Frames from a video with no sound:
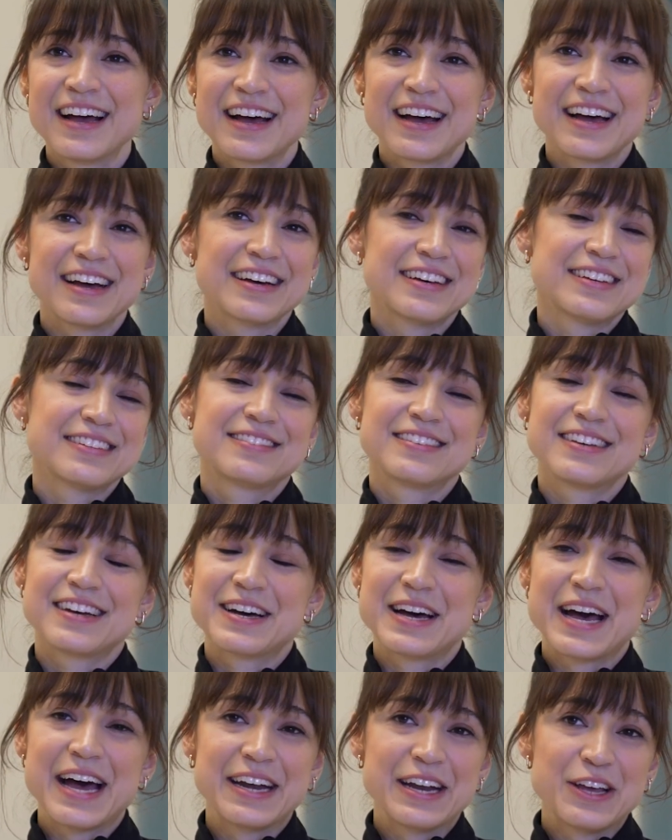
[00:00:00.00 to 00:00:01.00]
I had
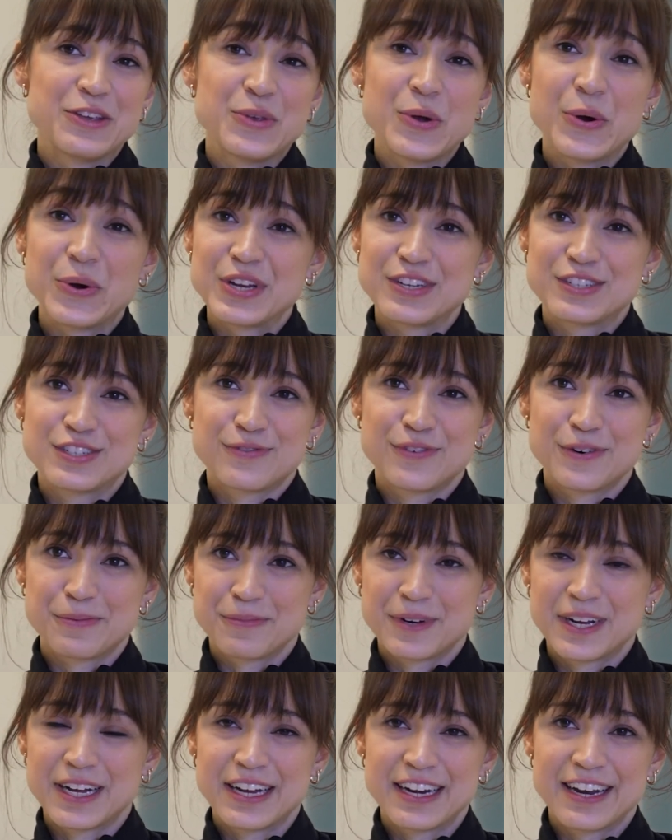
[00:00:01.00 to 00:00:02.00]
Anna Joich
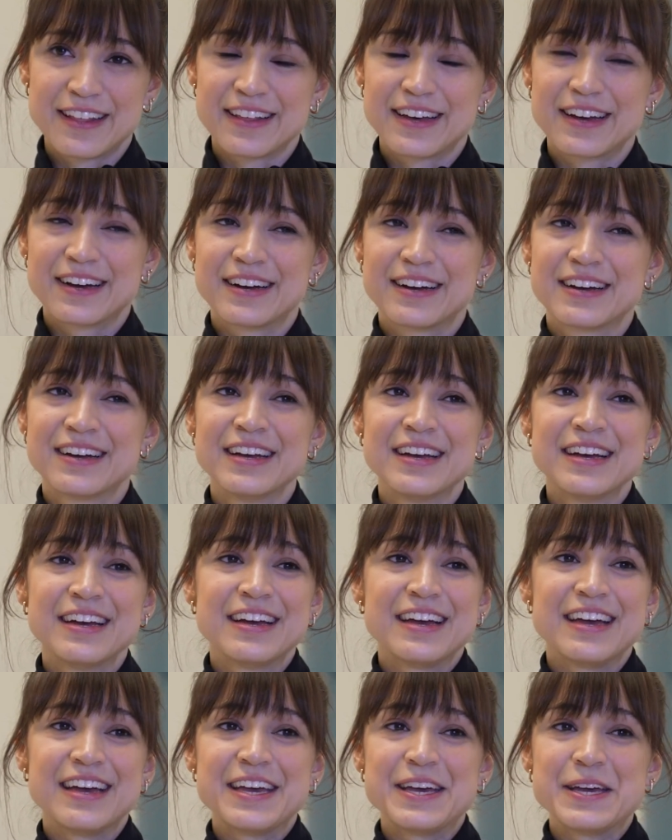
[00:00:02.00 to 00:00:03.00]
from Canada,
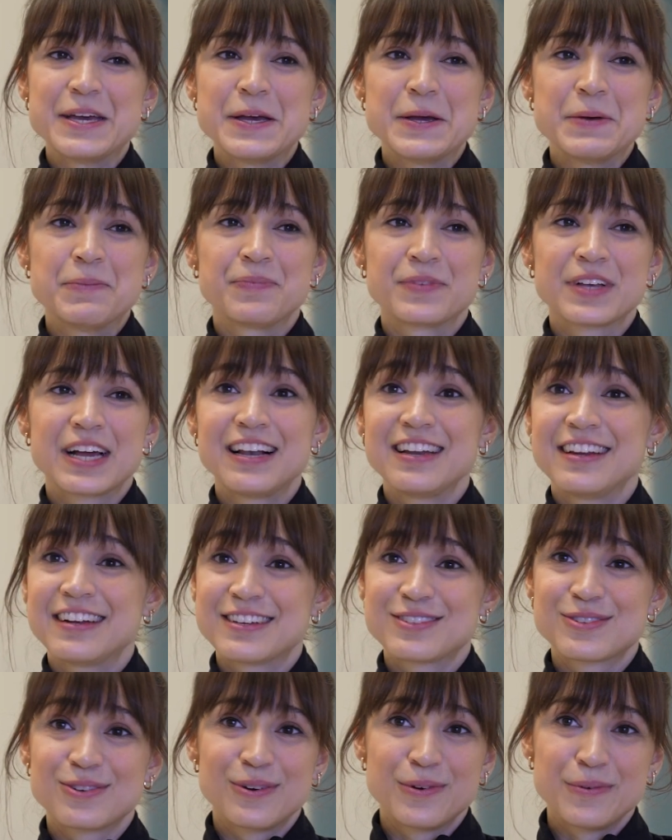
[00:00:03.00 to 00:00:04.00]

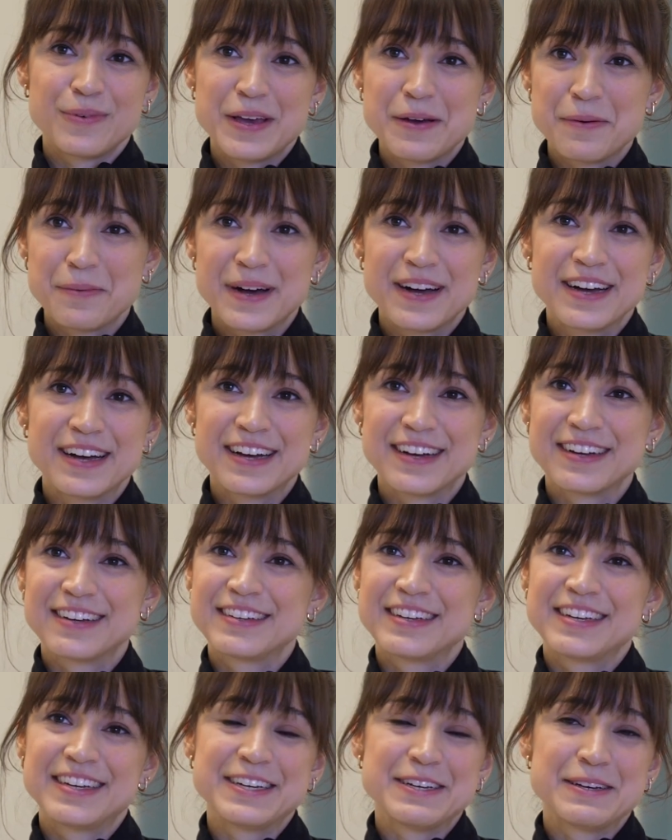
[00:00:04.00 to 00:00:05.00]
Galina
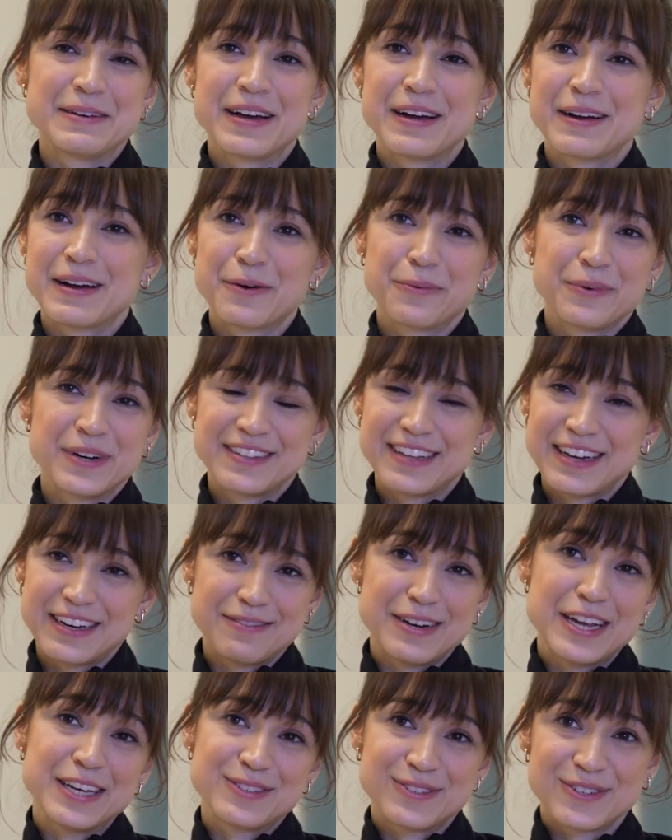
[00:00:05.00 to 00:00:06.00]
Solovieva, our
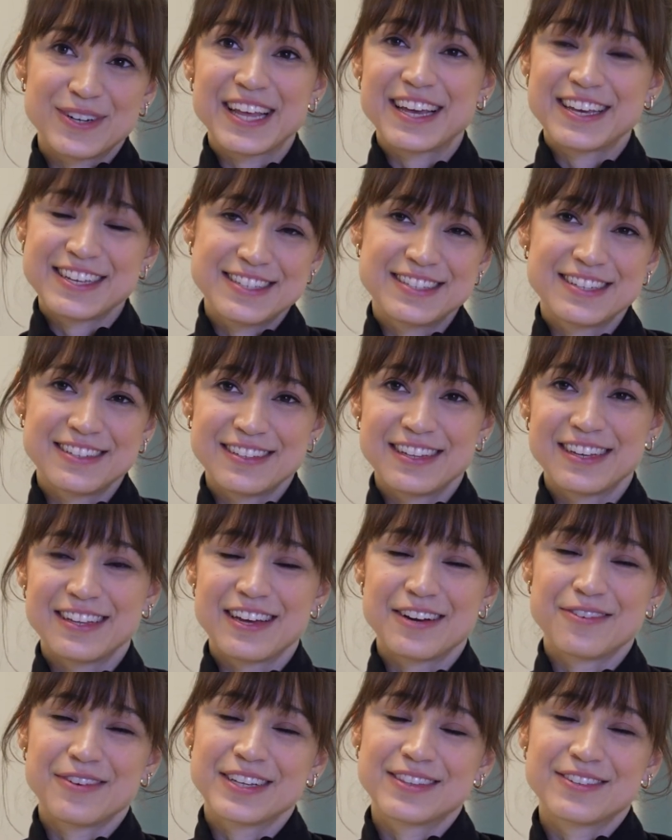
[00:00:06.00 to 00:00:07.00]
director, that he's still the
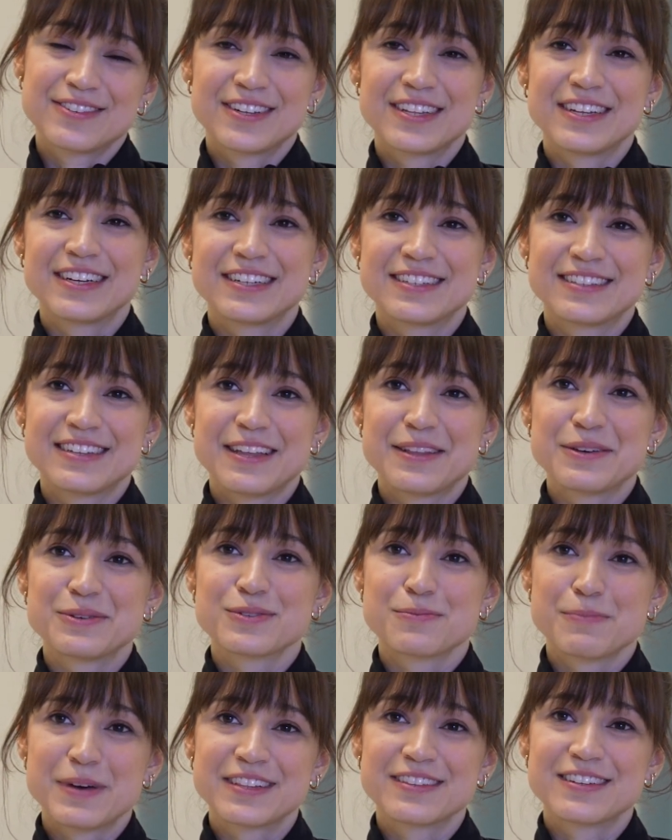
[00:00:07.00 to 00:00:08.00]
director there,
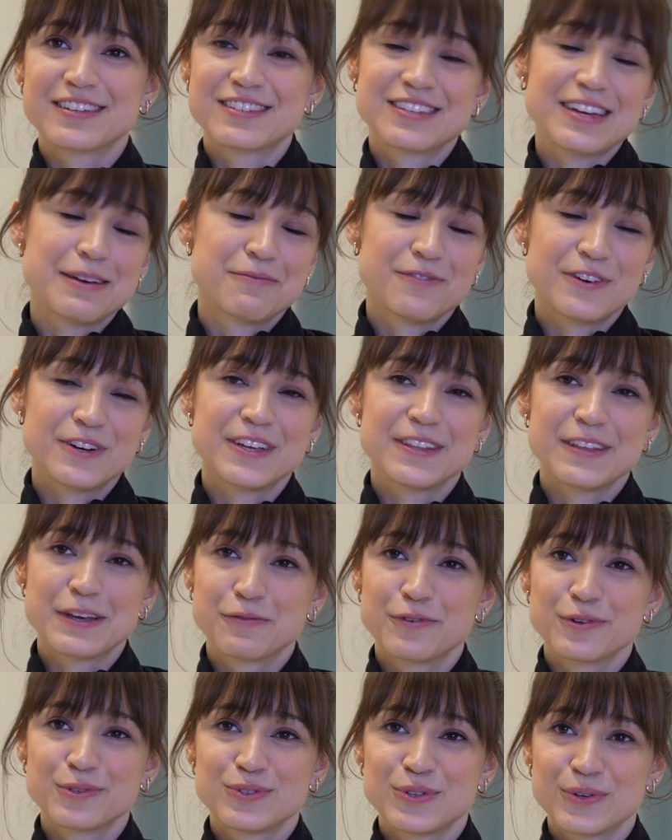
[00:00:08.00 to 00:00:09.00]
Tadeusz Matacz. I'm very
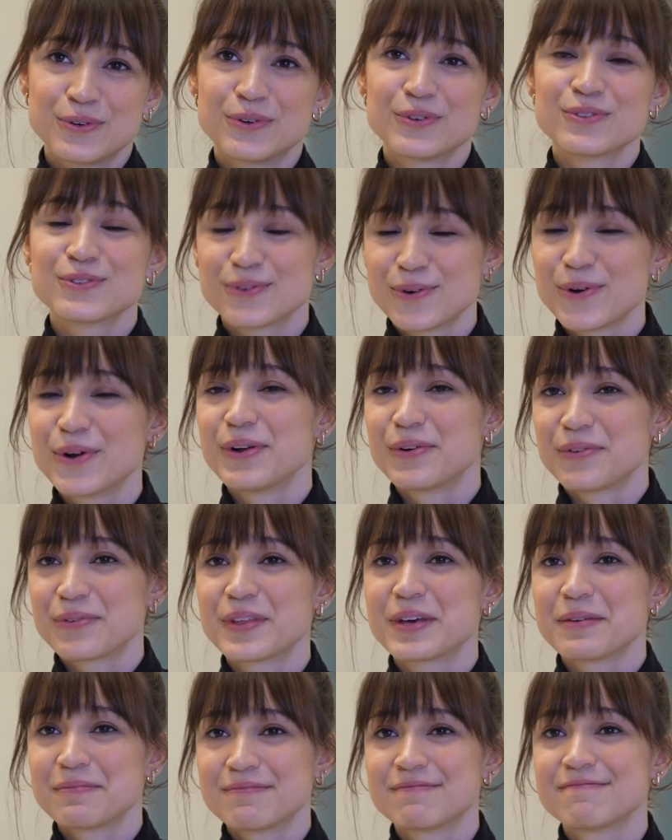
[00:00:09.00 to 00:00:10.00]
thankful to all of
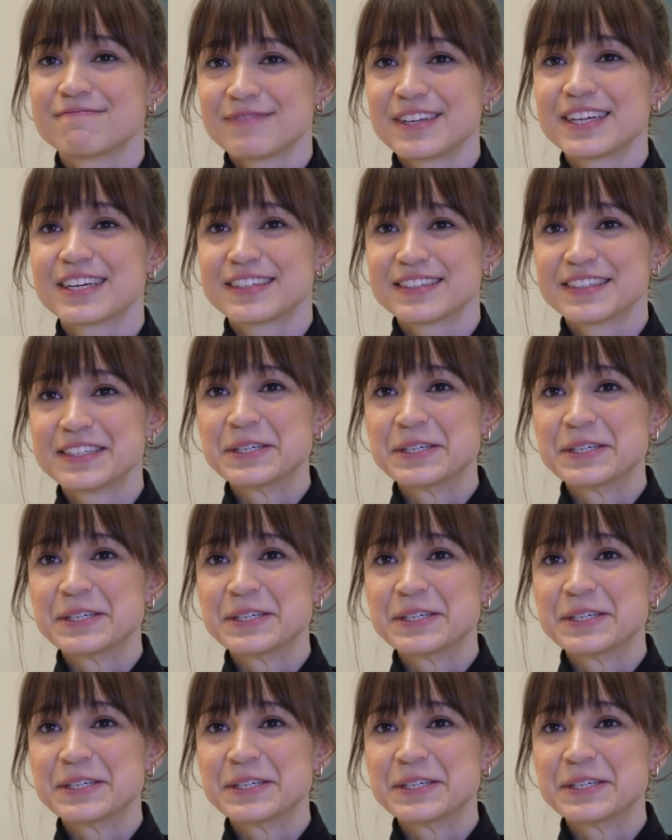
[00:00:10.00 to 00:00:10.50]
them, yeah.